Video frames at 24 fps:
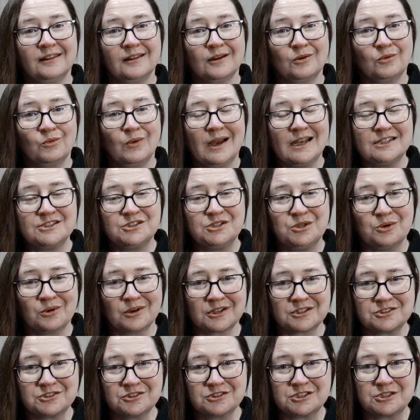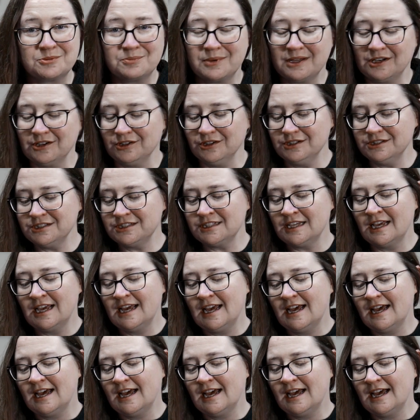the West Yorkshire Spinners.